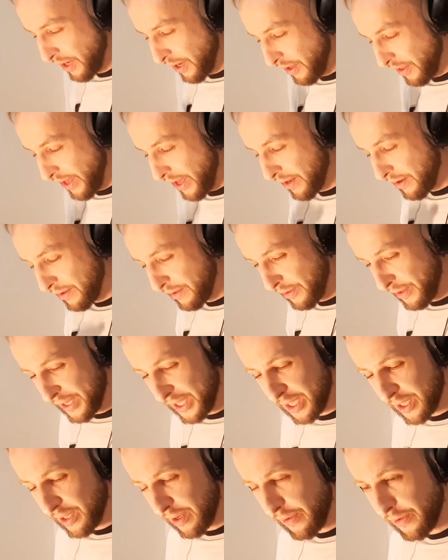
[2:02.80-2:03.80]
then
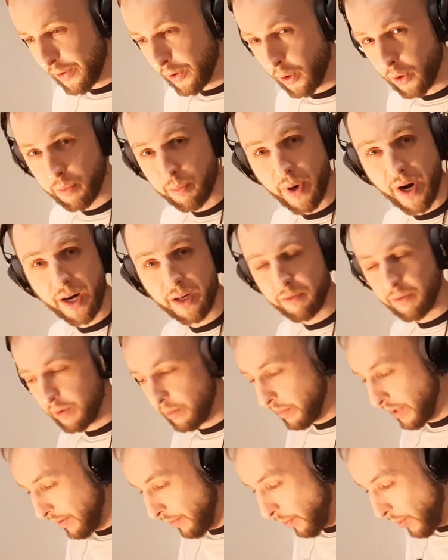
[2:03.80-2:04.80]
this third part will
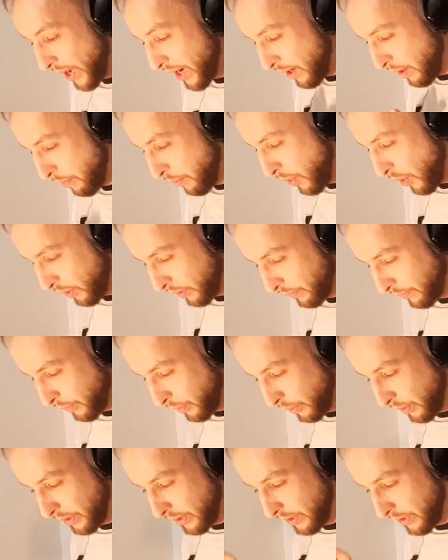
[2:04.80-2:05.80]
be very important for
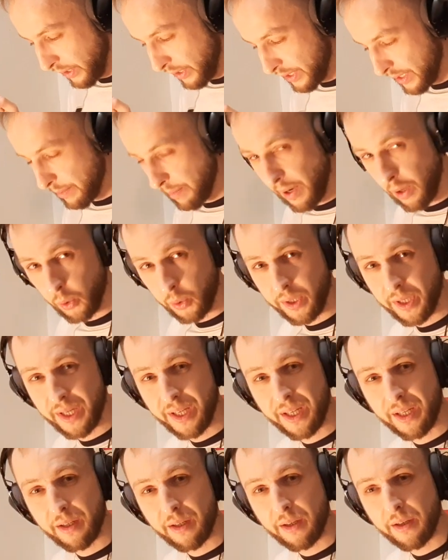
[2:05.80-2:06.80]
you. It's about
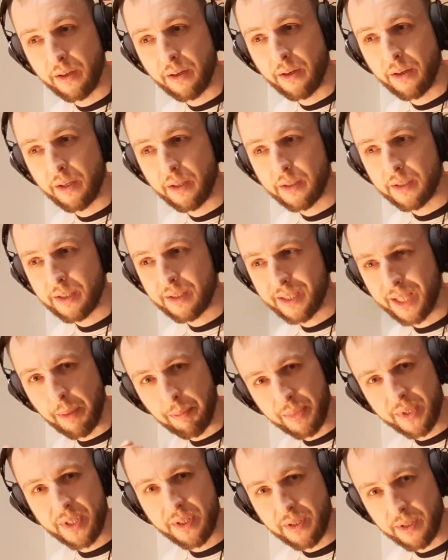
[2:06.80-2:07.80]

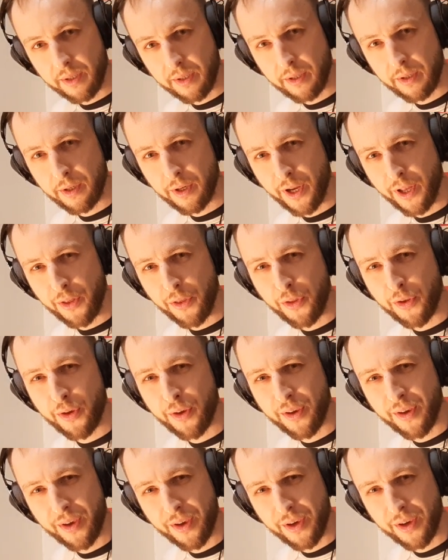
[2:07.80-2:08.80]
steps and
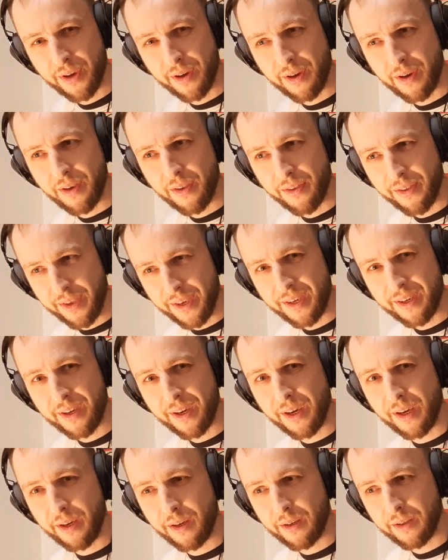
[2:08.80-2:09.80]

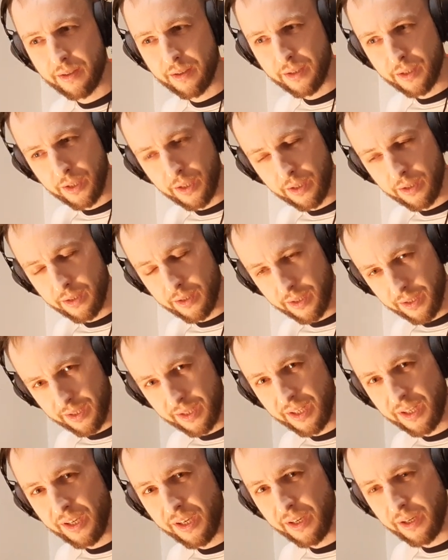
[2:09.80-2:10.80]
thinking and
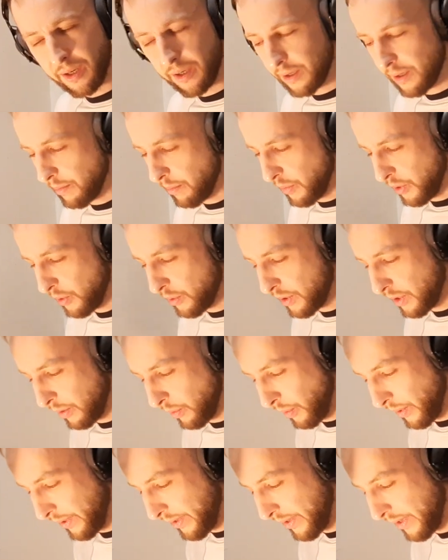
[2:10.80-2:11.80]
seeing music
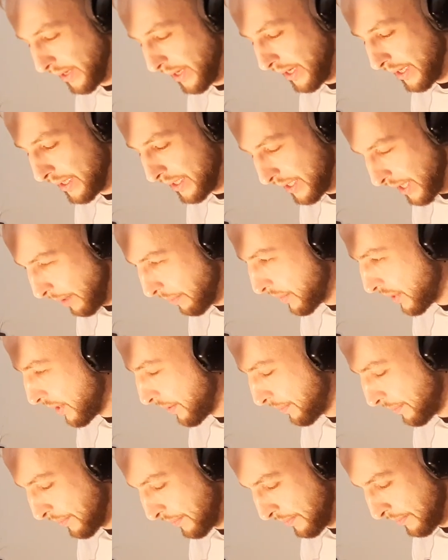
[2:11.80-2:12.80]
with steps.
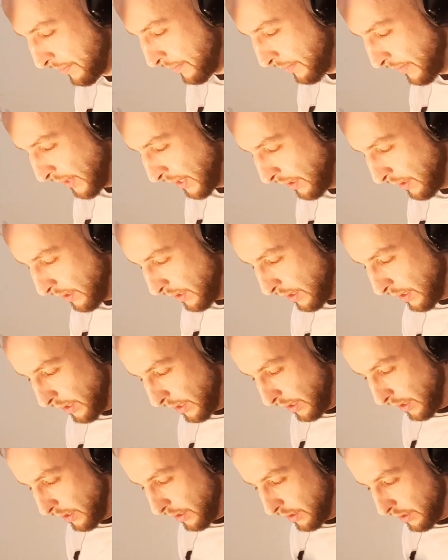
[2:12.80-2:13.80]

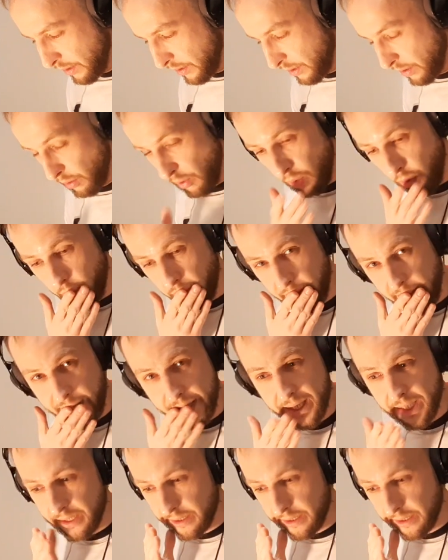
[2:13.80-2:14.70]
So let's